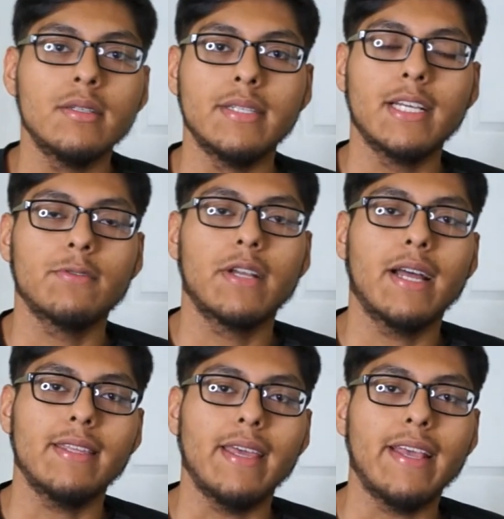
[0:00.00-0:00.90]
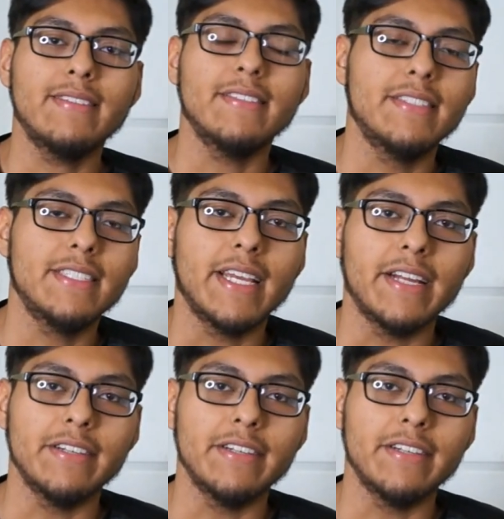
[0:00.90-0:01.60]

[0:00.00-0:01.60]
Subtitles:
Next we got the ACG Air